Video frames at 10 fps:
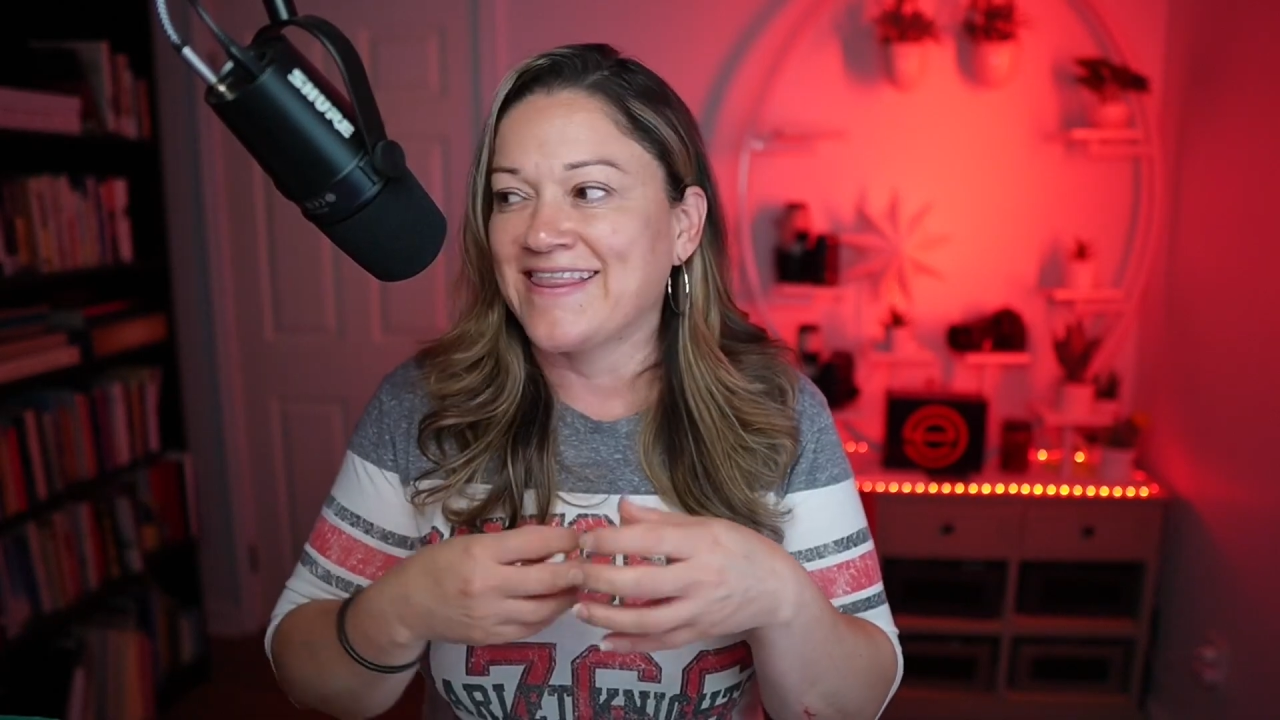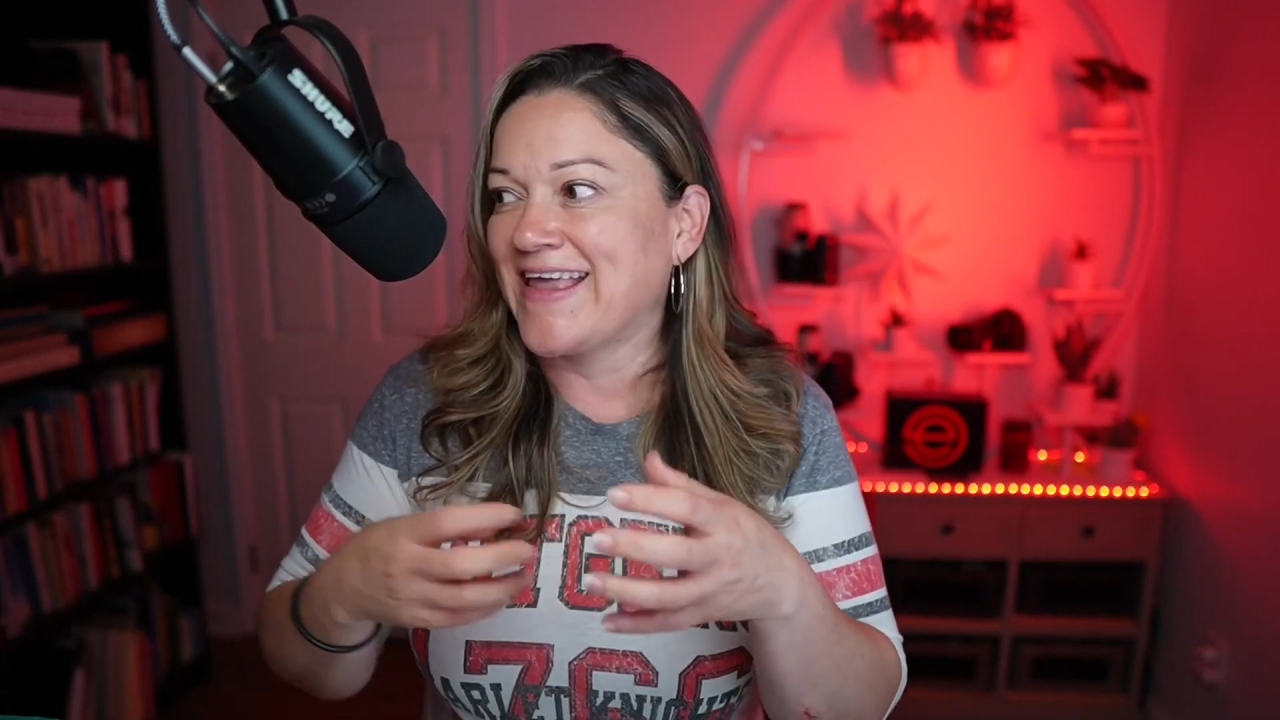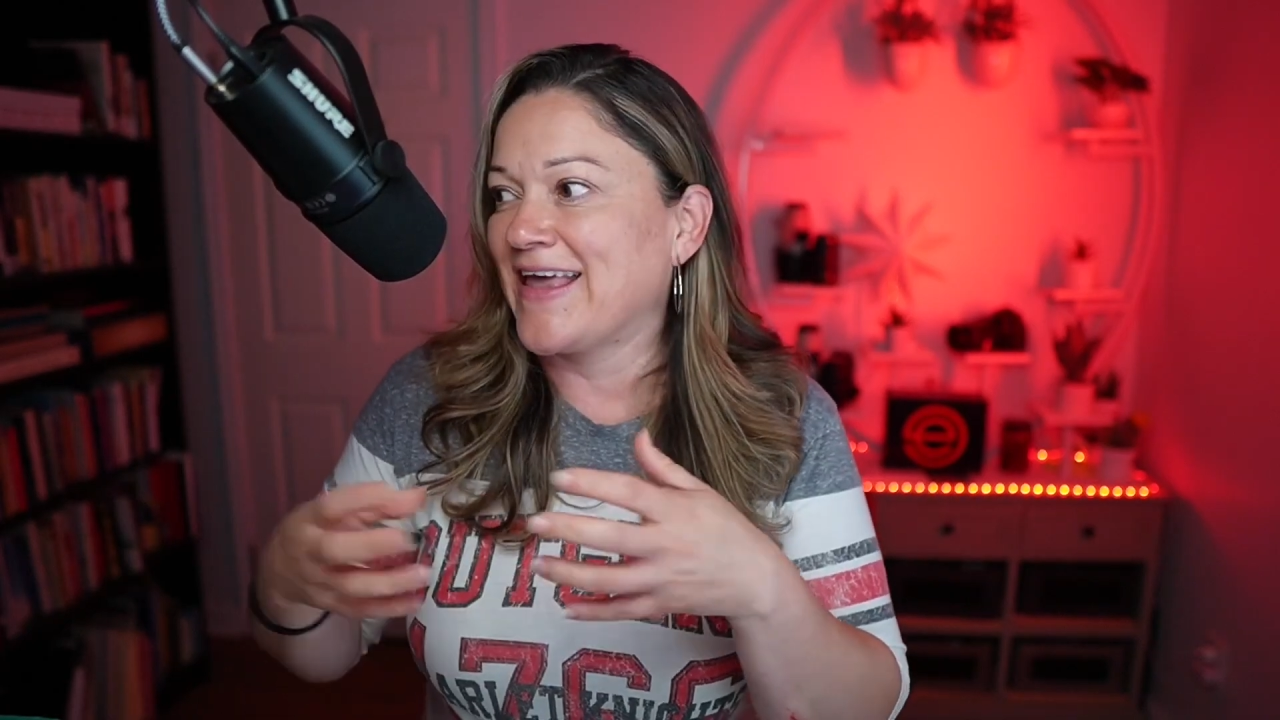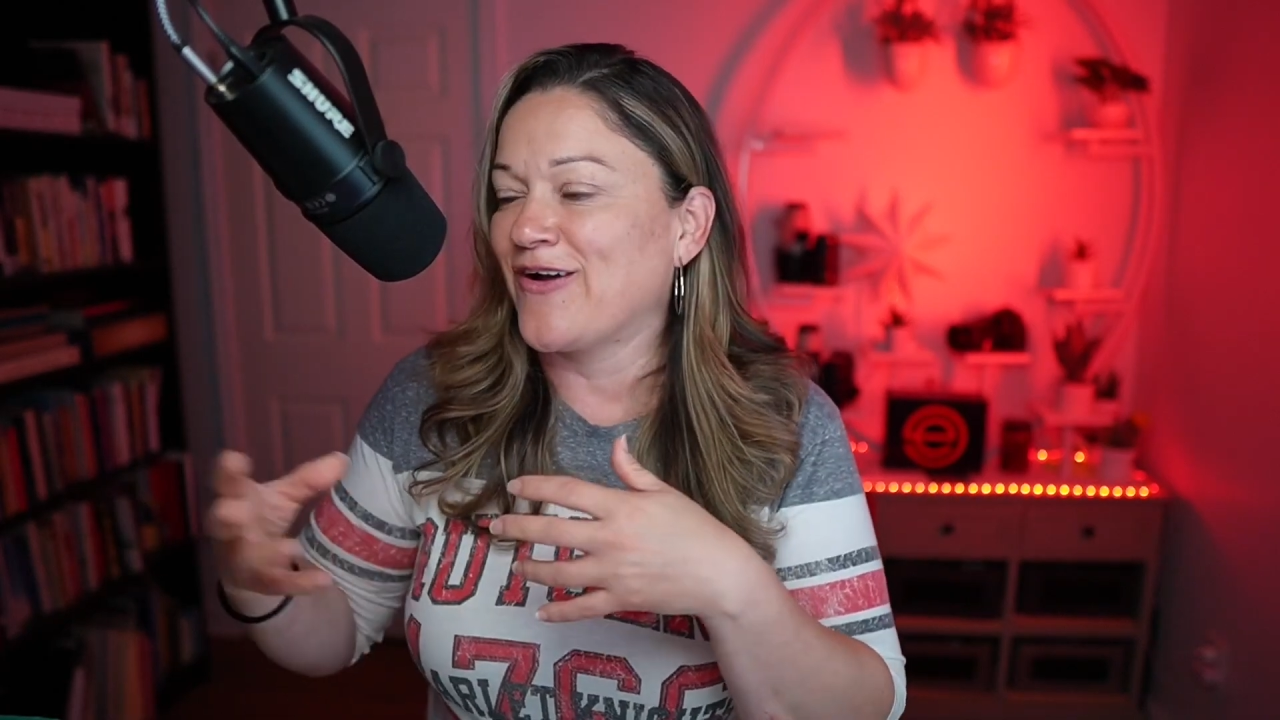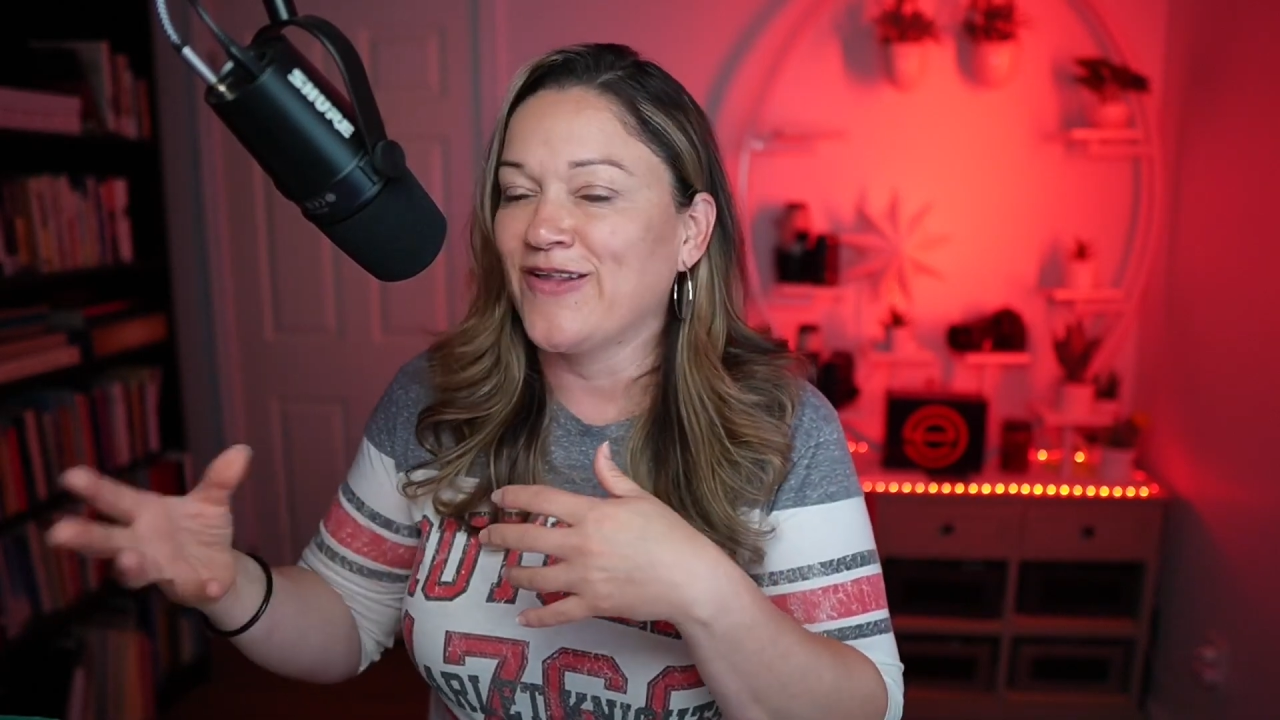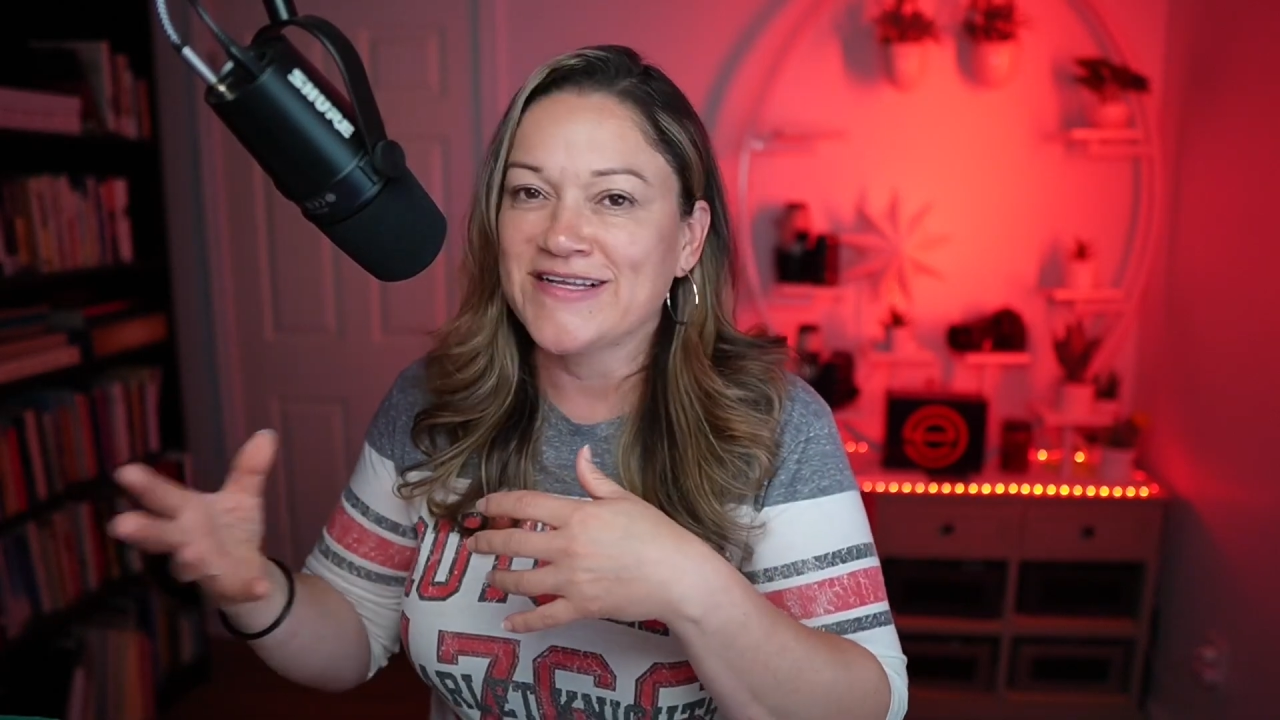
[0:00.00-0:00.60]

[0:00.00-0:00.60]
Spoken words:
They get all